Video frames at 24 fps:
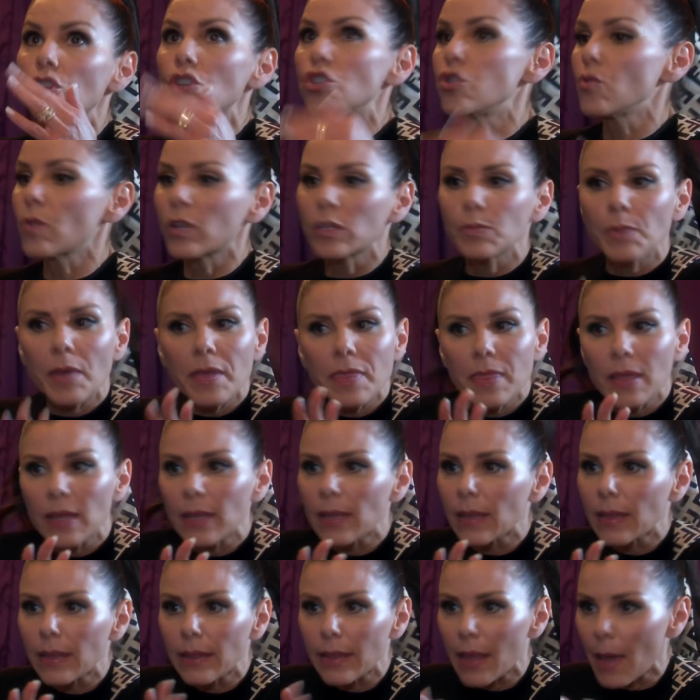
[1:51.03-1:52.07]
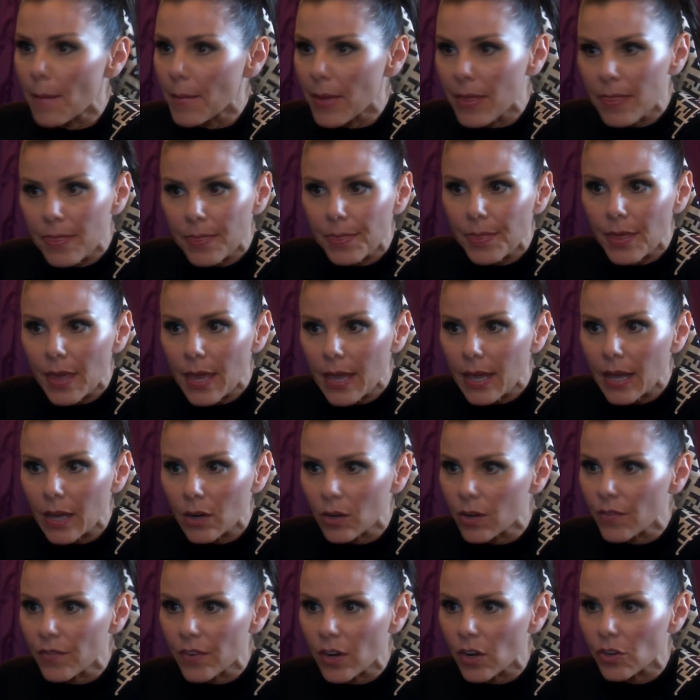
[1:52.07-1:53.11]
Can you explain the lemon thing? I
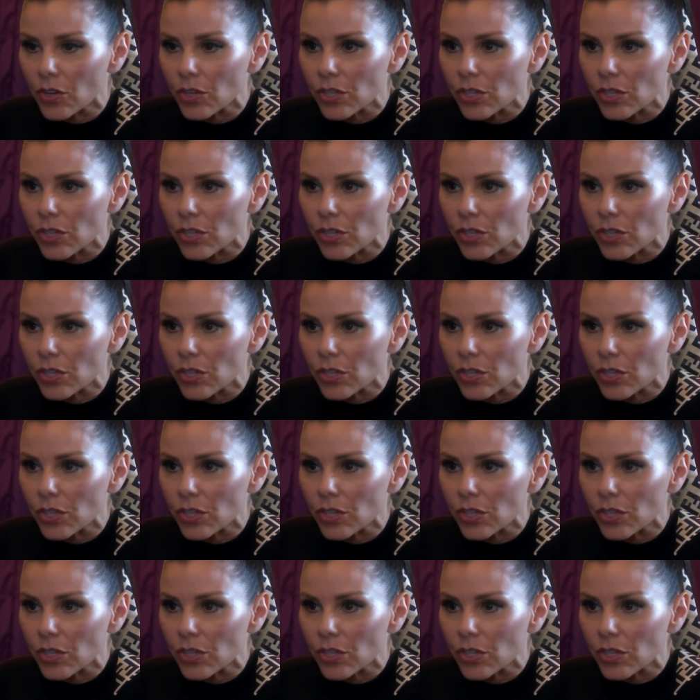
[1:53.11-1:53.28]
don't, I don't